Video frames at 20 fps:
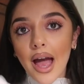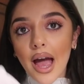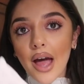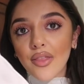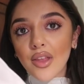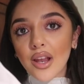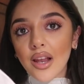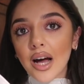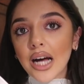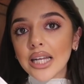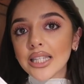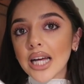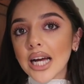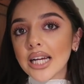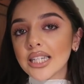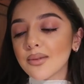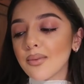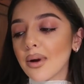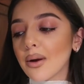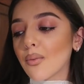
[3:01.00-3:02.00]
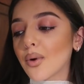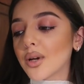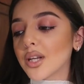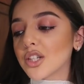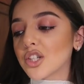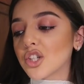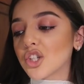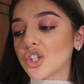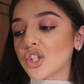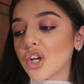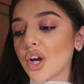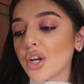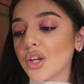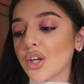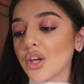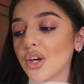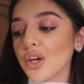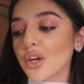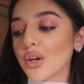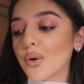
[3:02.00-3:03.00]
And the last item I wanted to show
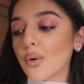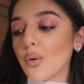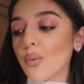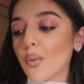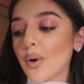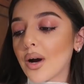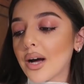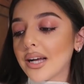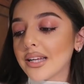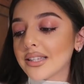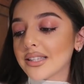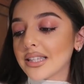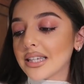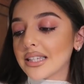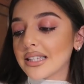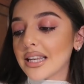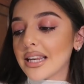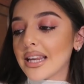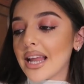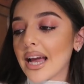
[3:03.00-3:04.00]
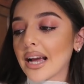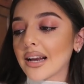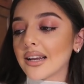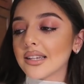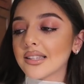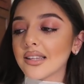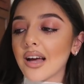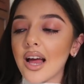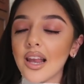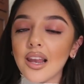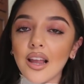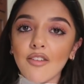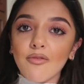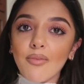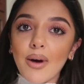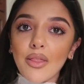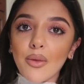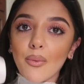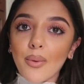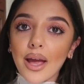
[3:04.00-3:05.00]
you was this necklace. I love,
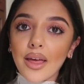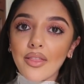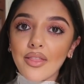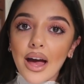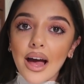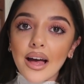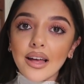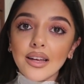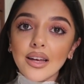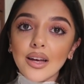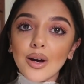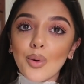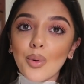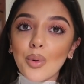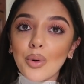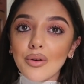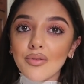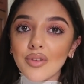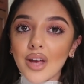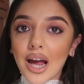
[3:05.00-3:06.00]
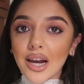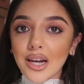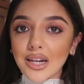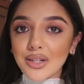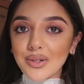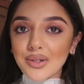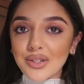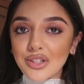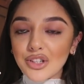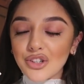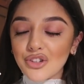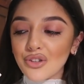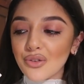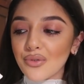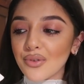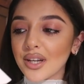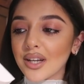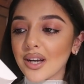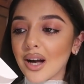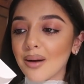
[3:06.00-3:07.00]
by the way, that all of the Anna Luisa
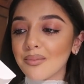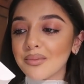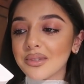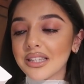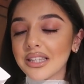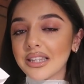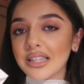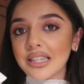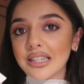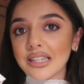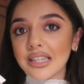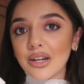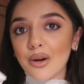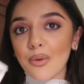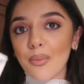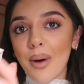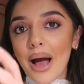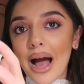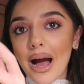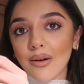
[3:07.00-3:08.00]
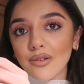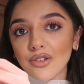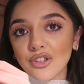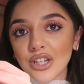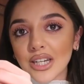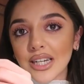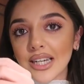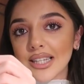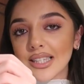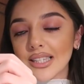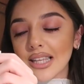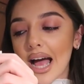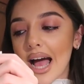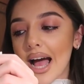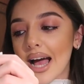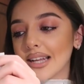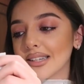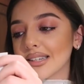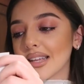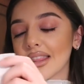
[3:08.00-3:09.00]
jewelry comes in these little pouches,
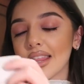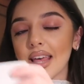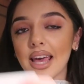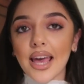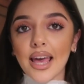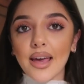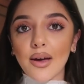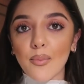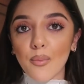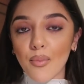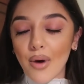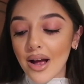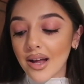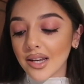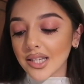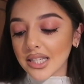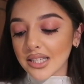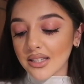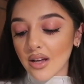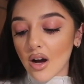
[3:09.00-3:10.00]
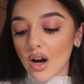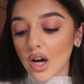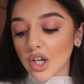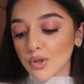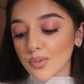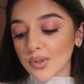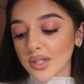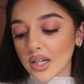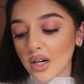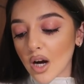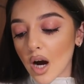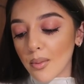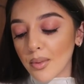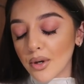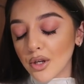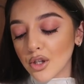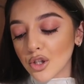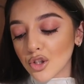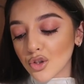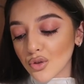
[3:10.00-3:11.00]
and their brand is 100%
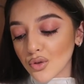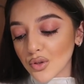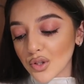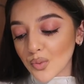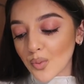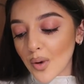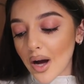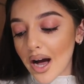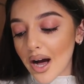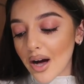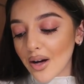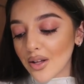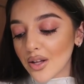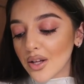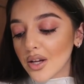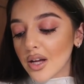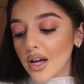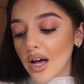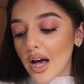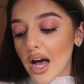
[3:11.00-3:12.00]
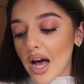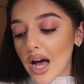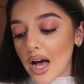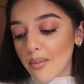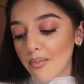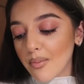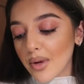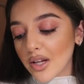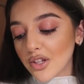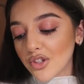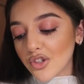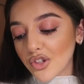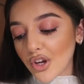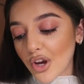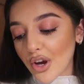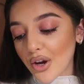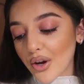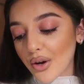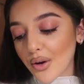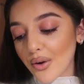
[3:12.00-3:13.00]
carbon neutral as well.
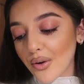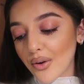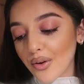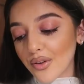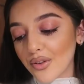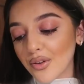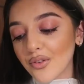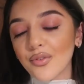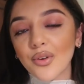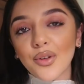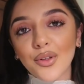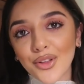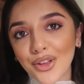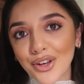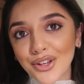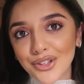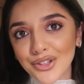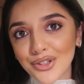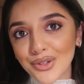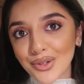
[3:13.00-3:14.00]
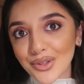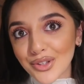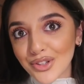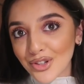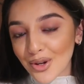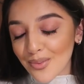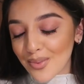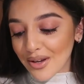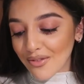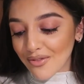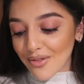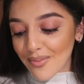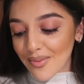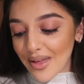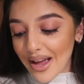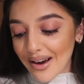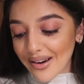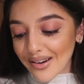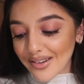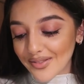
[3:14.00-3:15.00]
So you feel good doing the shopping from
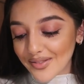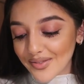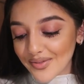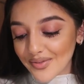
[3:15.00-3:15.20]
there.